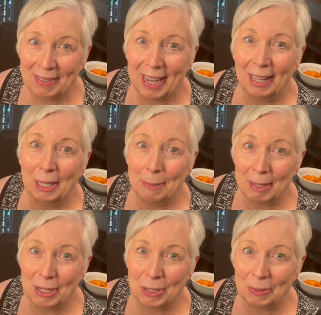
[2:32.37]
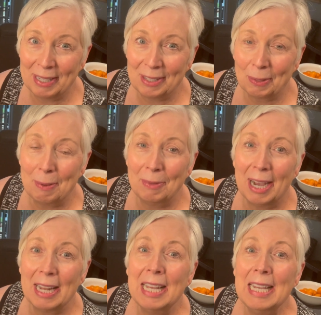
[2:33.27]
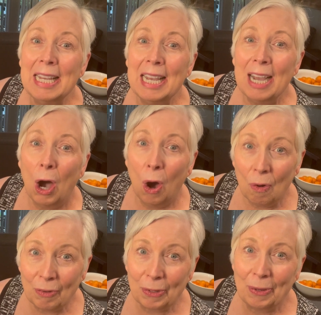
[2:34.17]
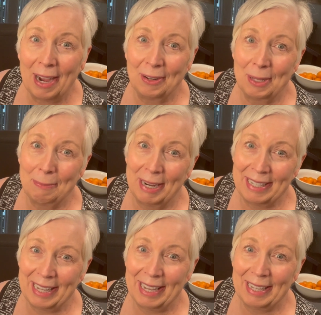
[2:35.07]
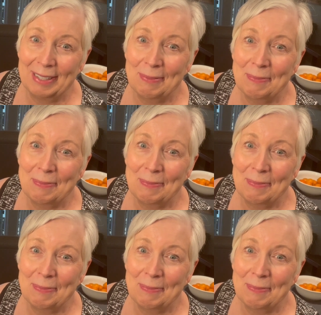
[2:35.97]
a limit to it, so I'm not overcrowding my day.